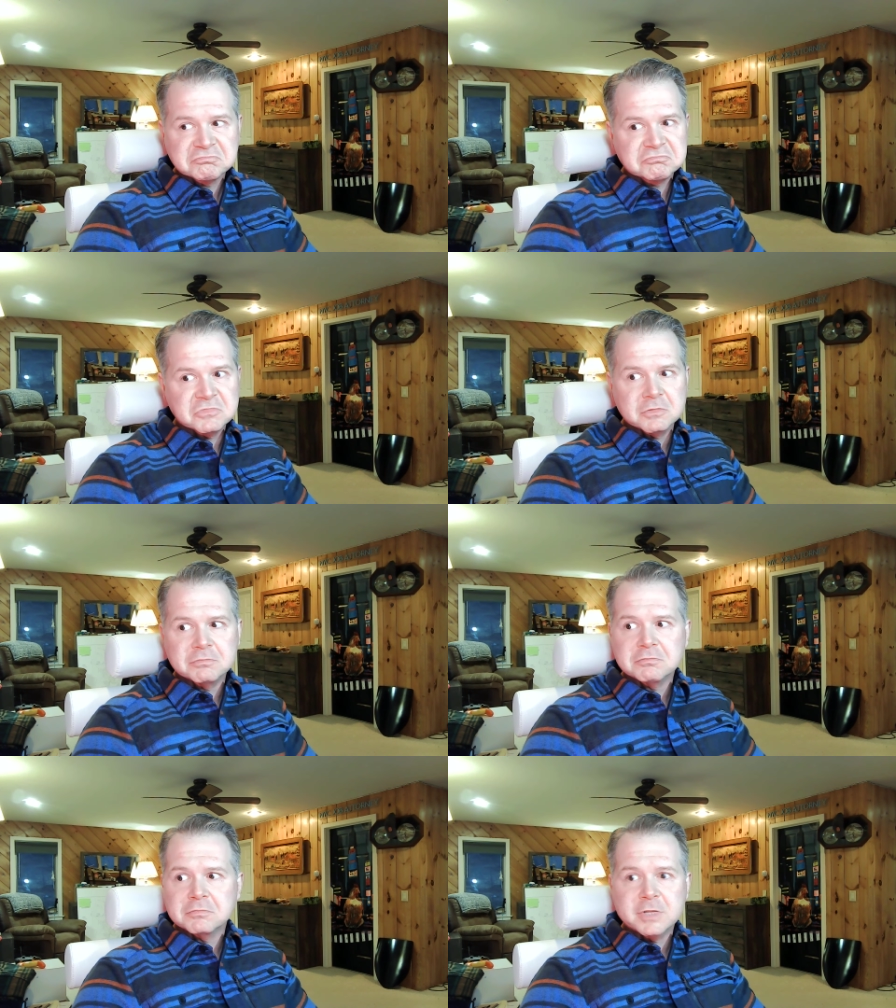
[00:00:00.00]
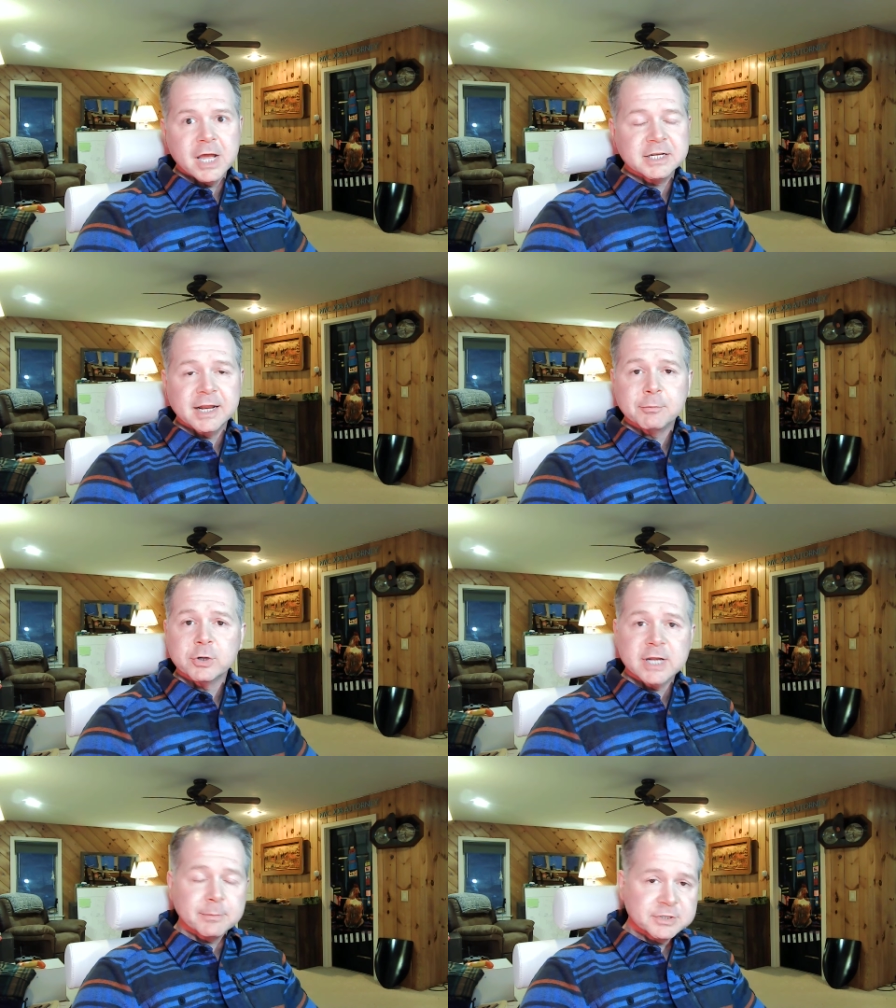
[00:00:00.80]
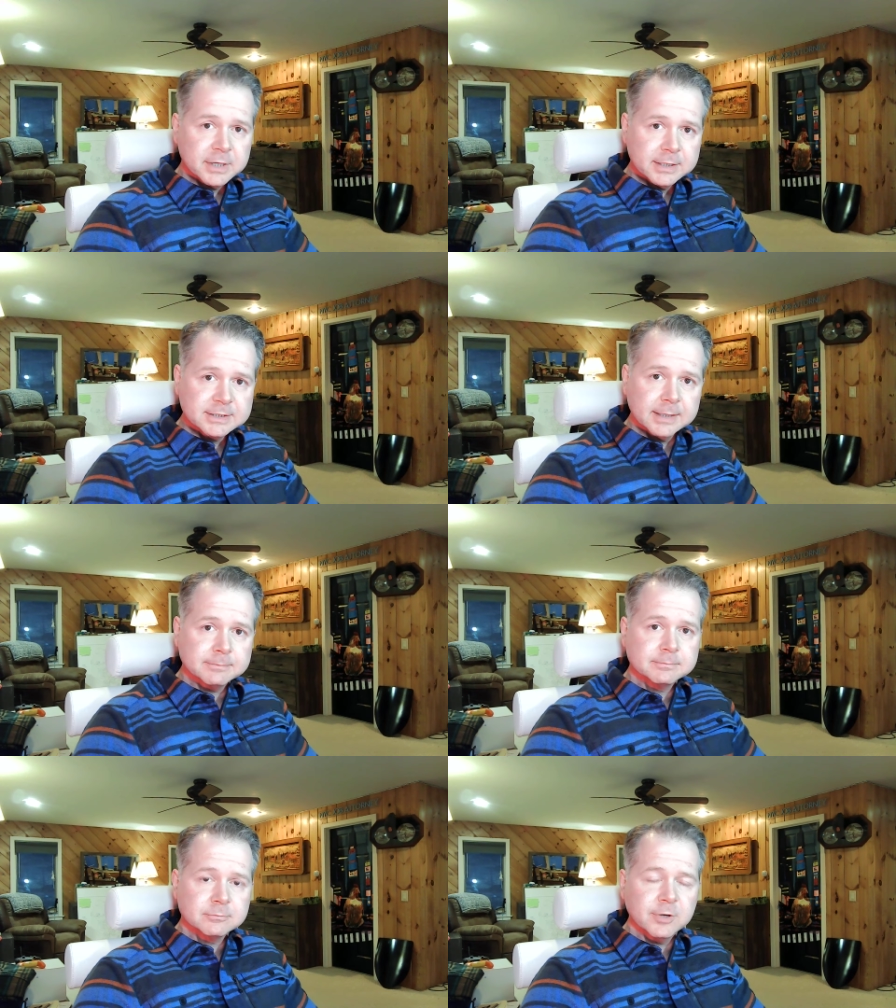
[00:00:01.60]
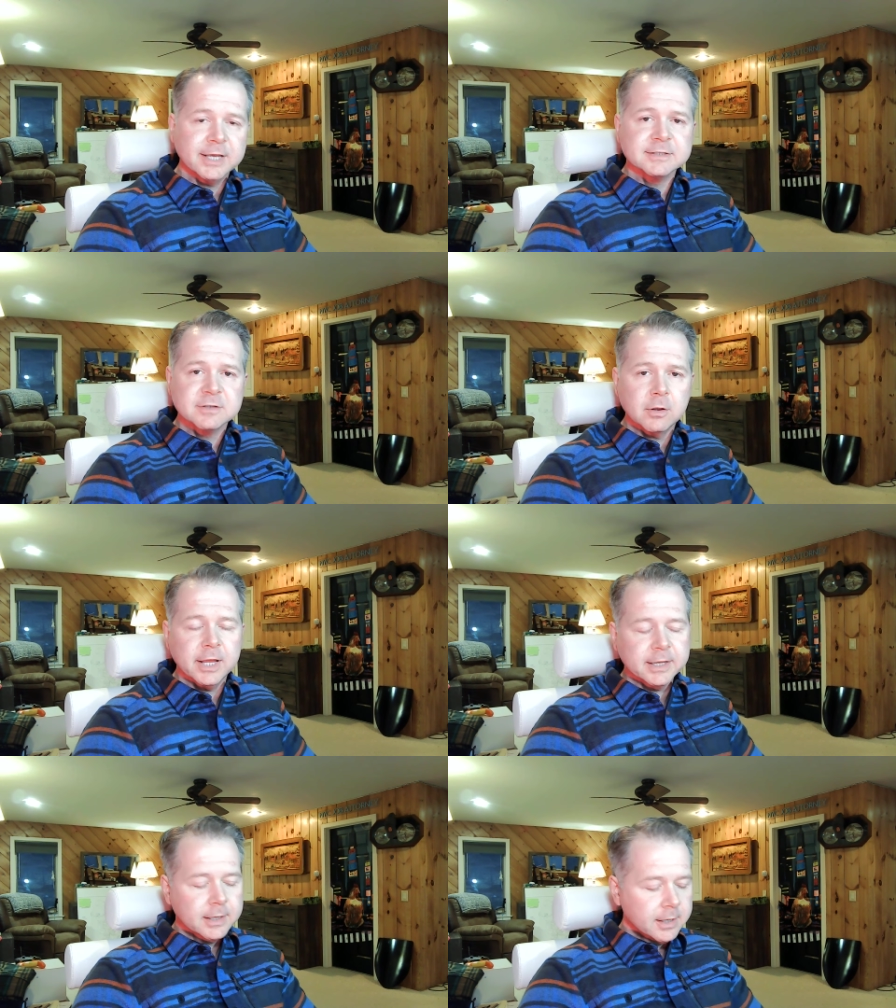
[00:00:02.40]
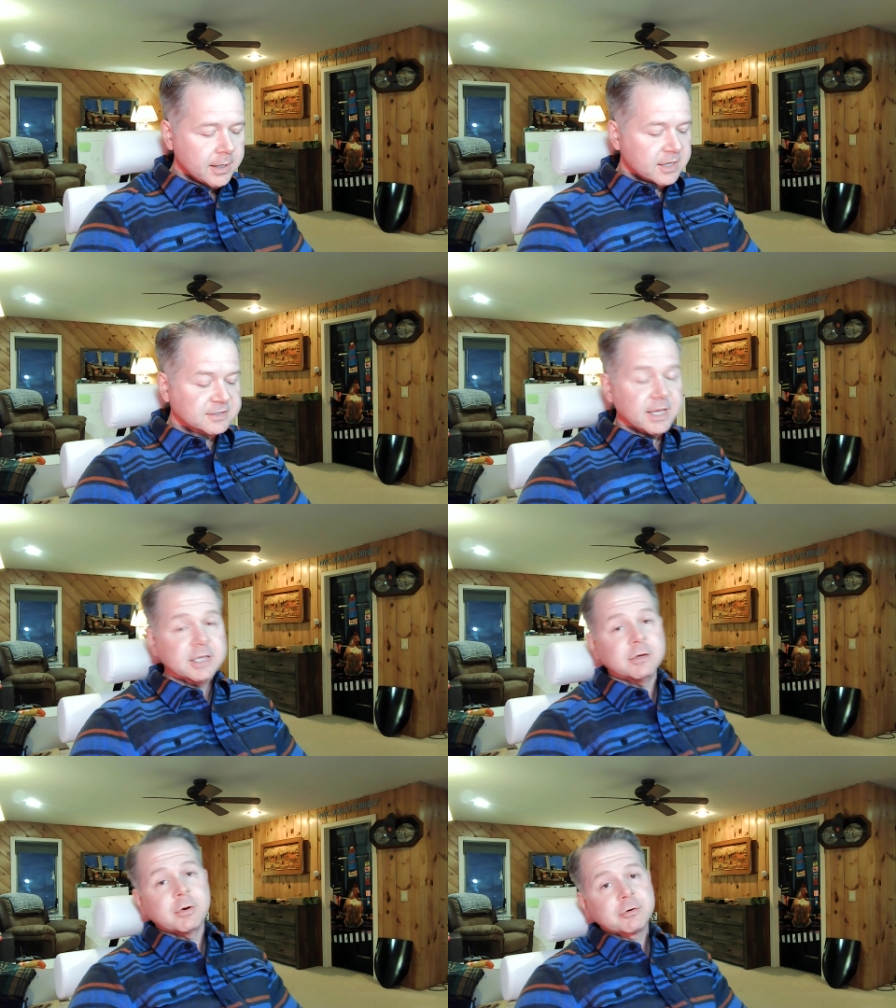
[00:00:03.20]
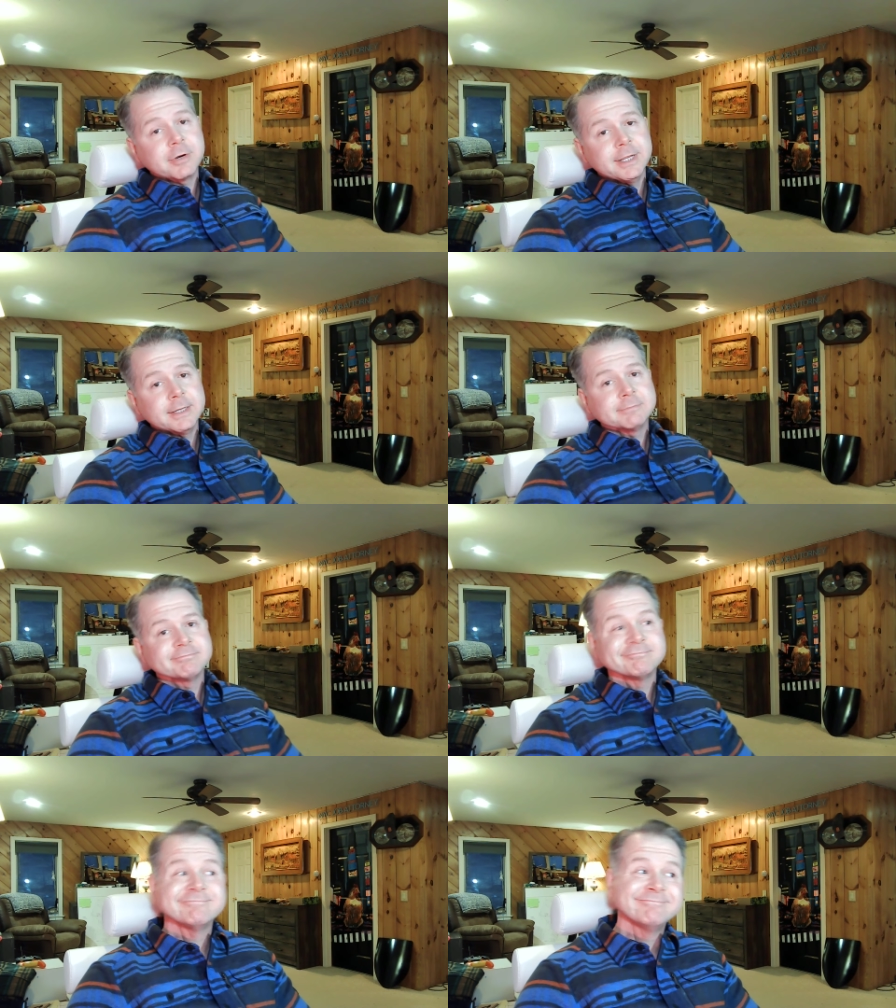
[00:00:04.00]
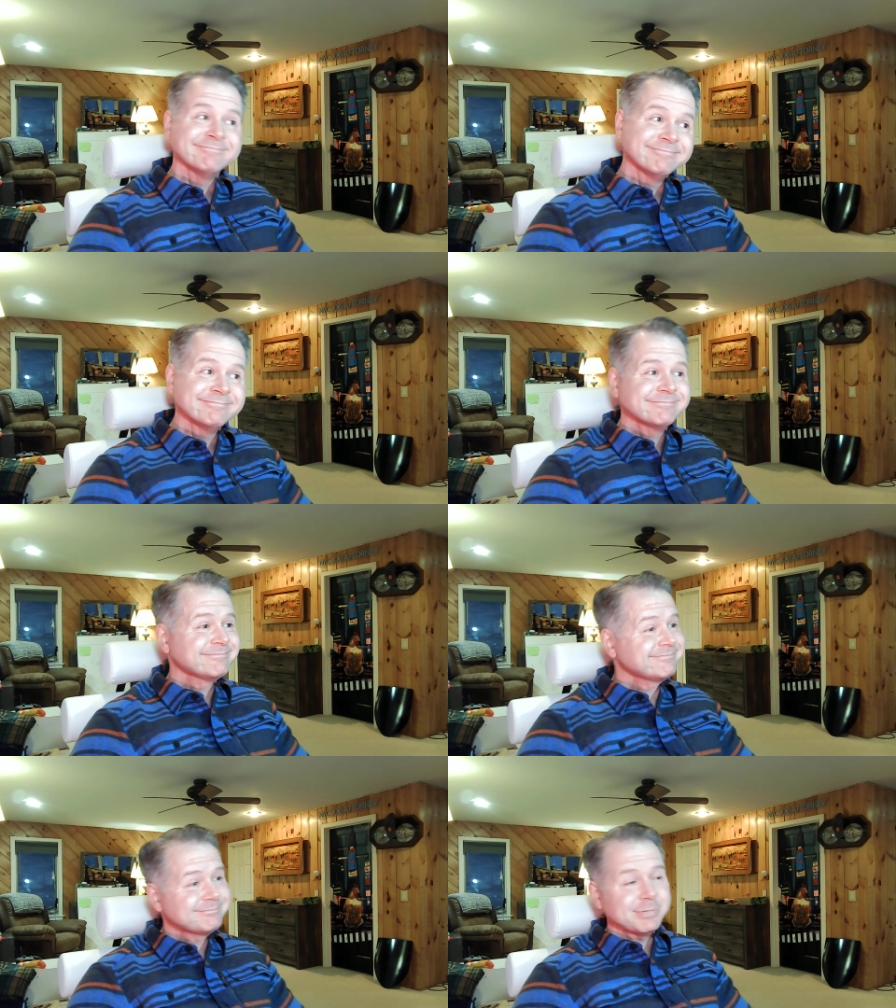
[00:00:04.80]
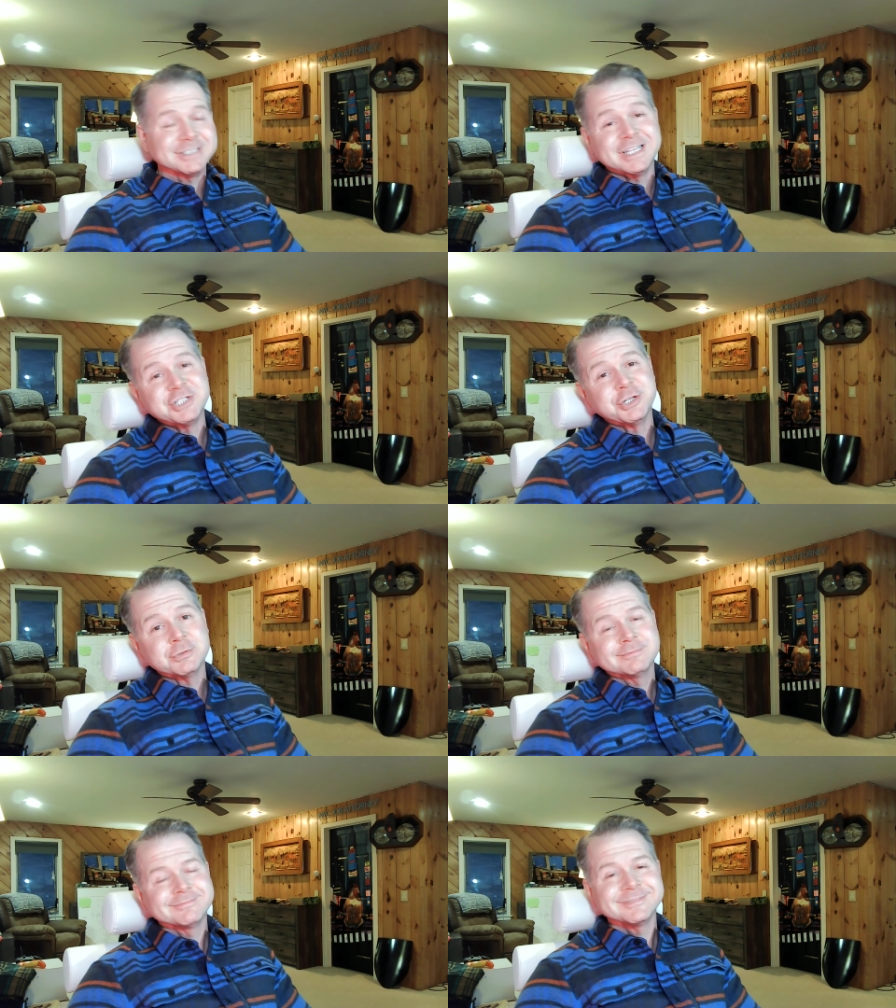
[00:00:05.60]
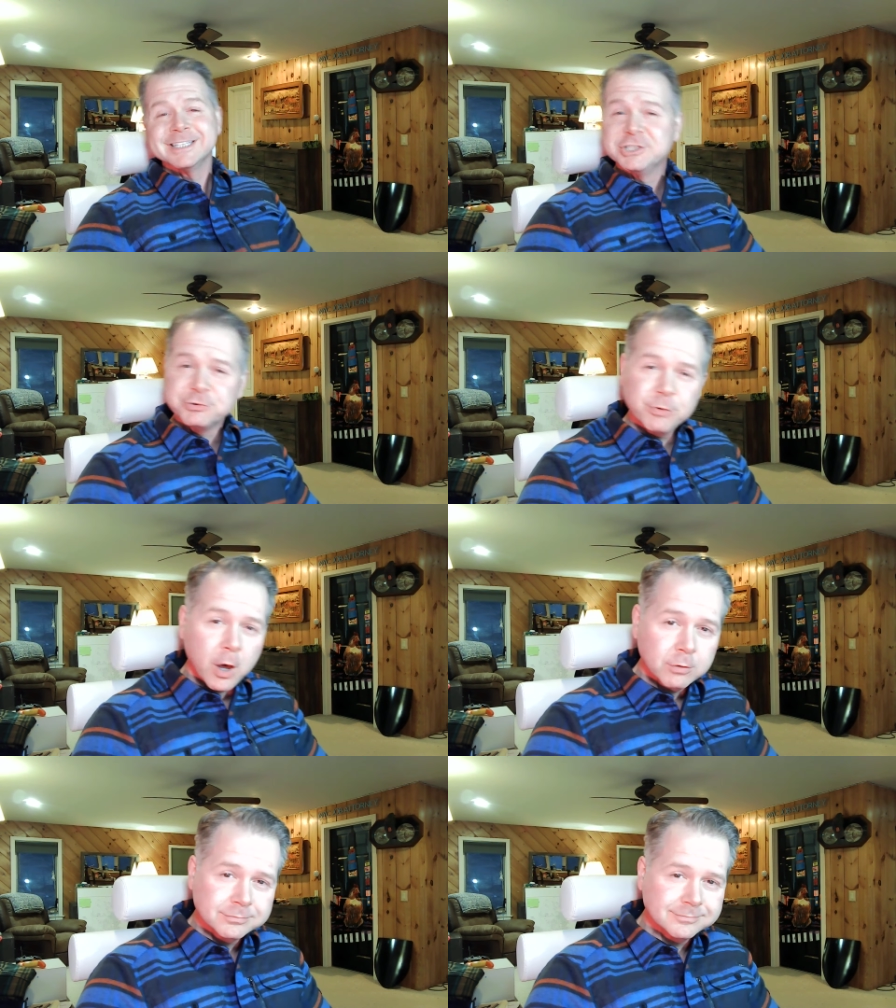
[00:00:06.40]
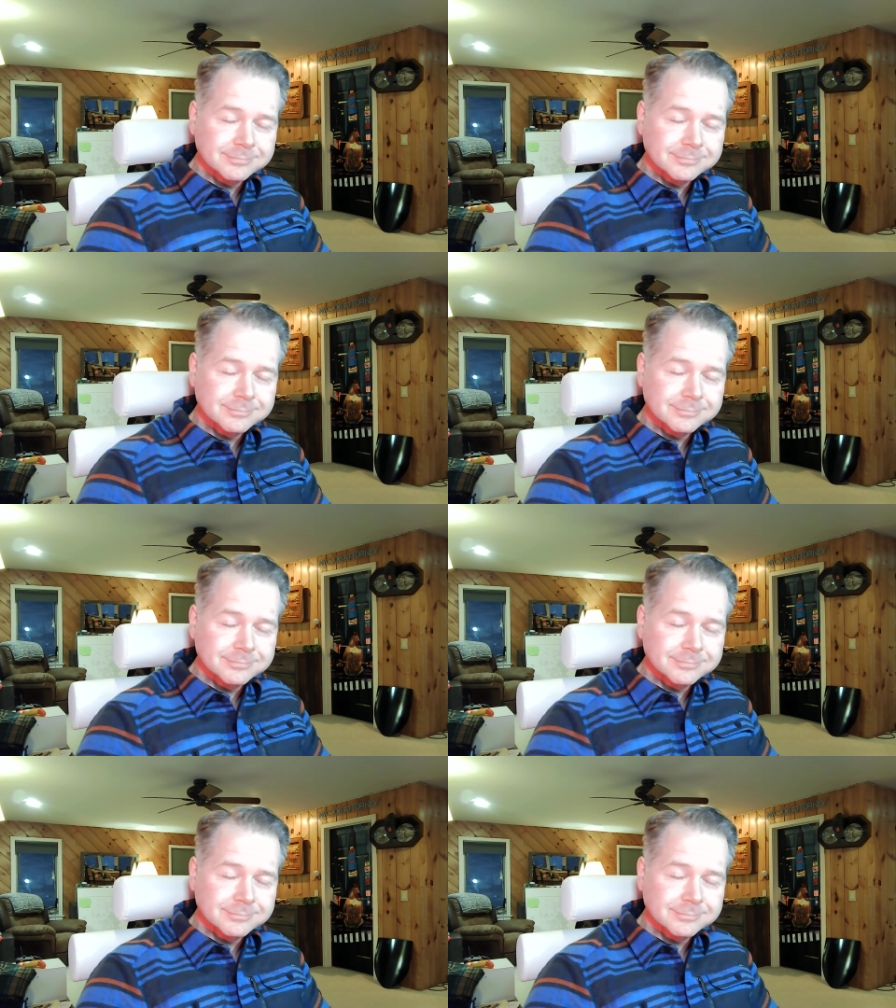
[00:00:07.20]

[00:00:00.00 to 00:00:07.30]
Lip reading: 99.9% of the time. Right? So, like, saying you agreed, but did you? Did you though?